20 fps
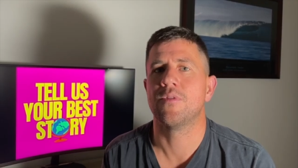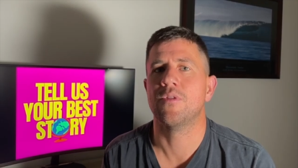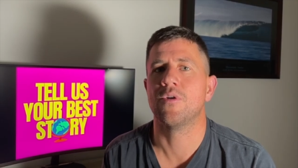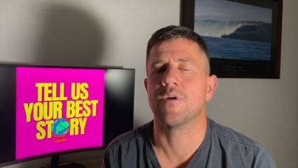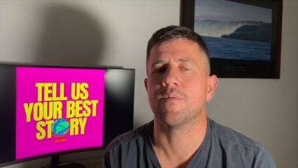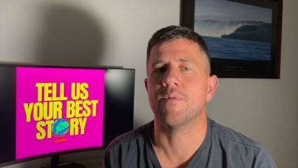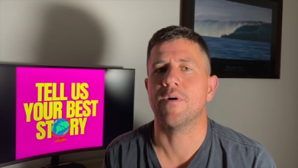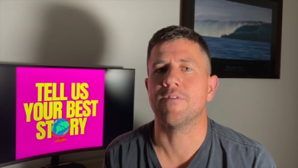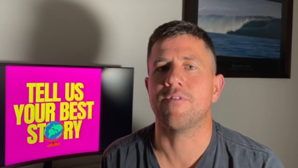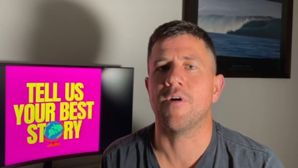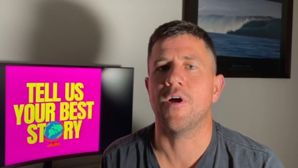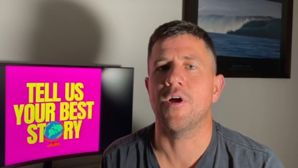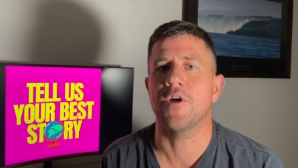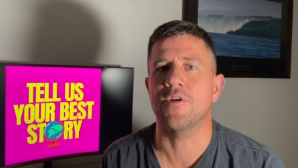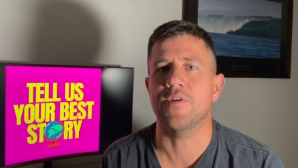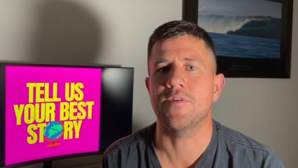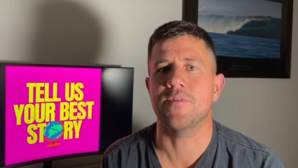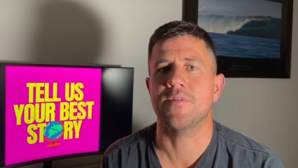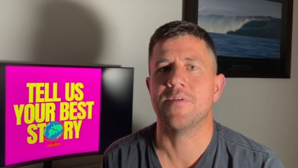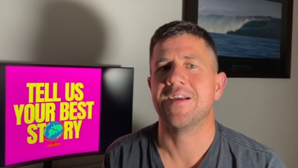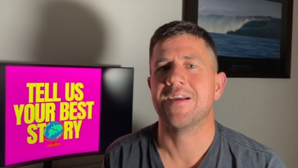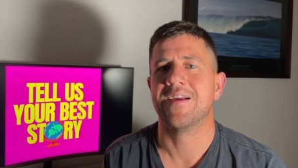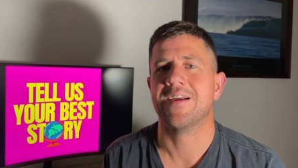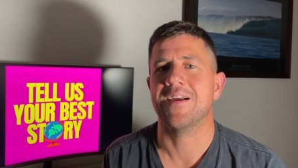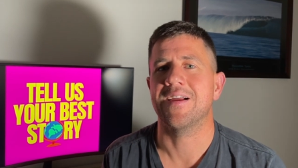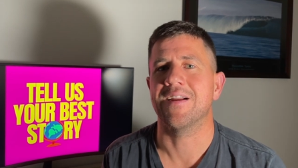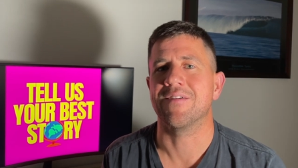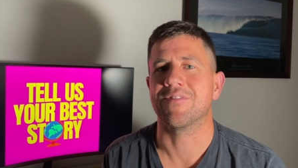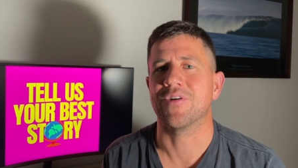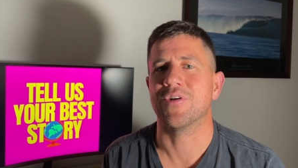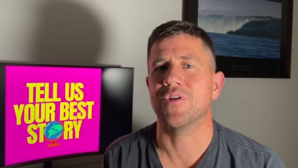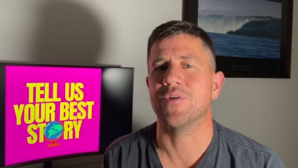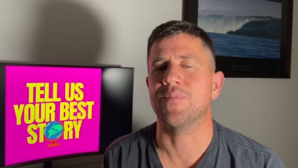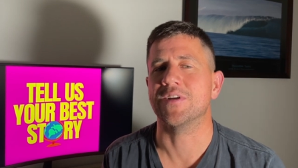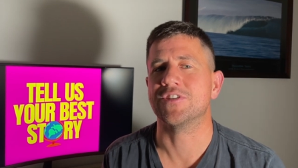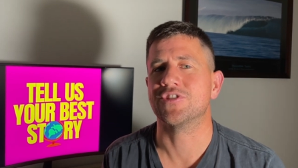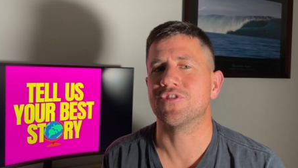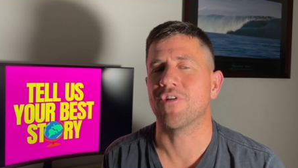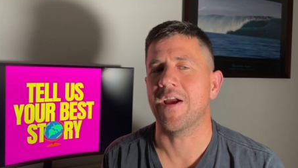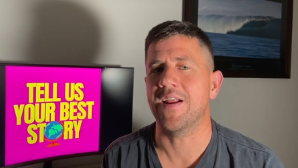look at my phone, and I've got all my
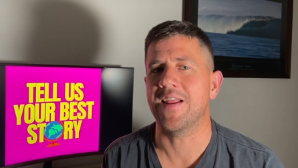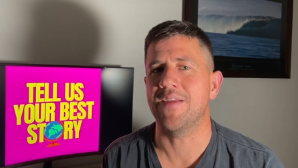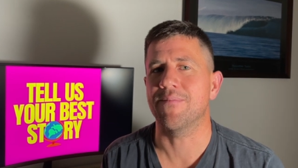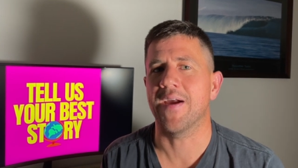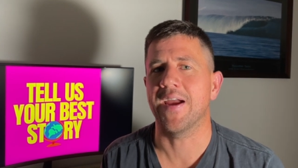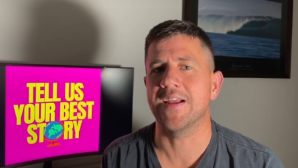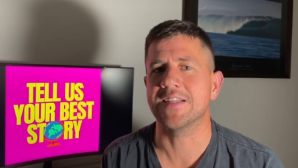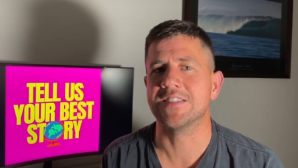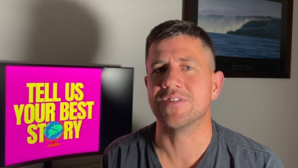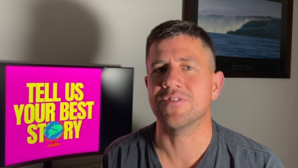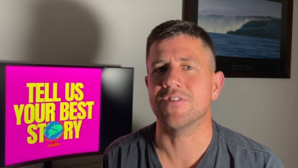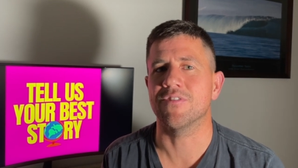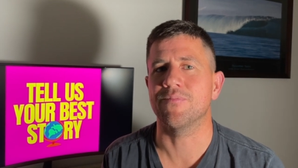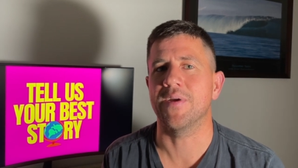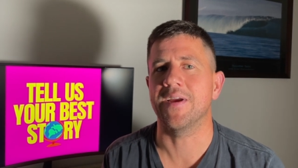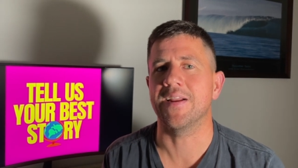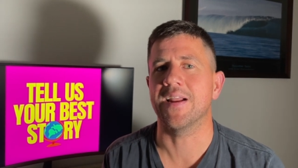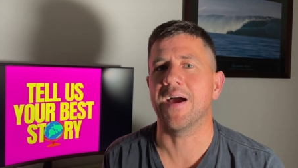tradie mates who have been